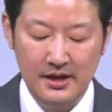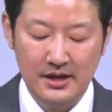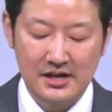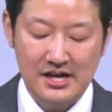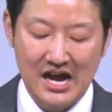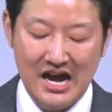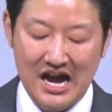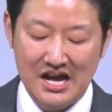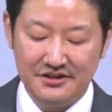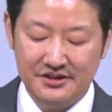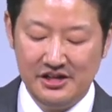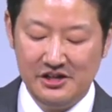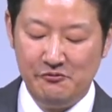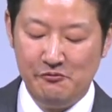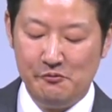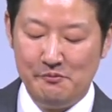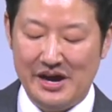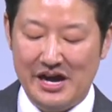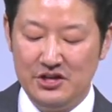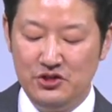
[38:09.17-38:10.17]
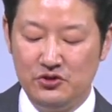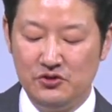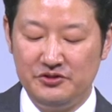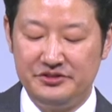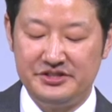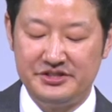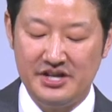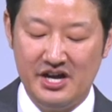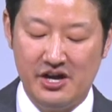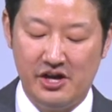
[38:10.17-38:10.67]
constantly remind
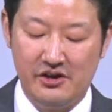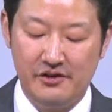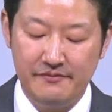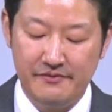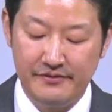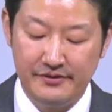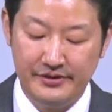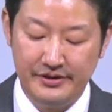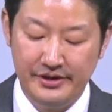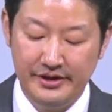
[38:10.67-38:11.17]
yourself